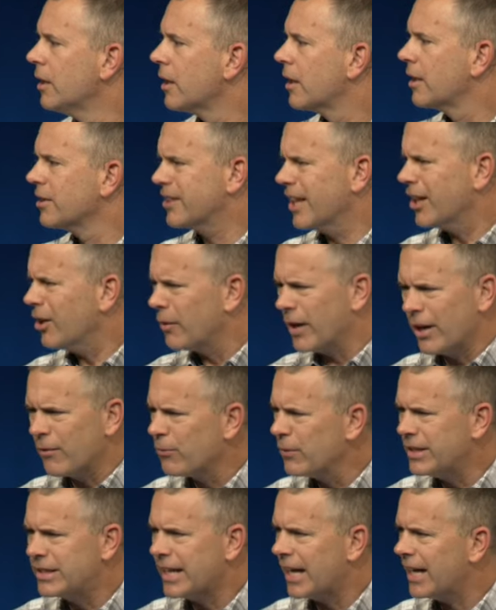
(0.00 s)
Because I know
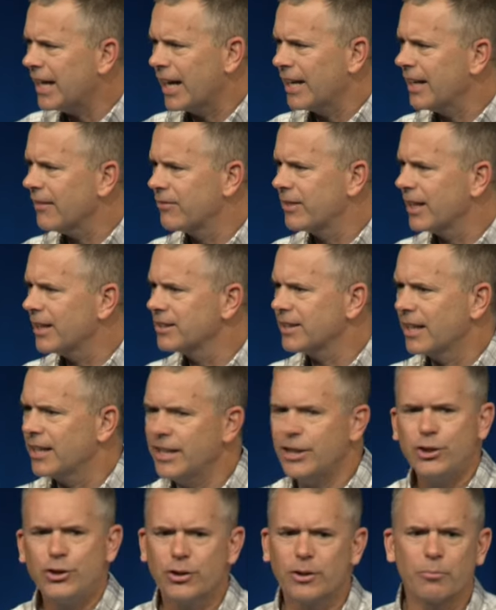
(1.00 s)
every day I have things I
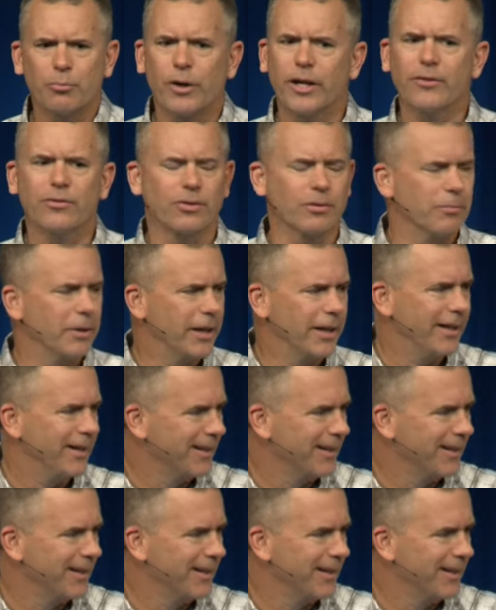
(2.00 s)
need you to pray for me.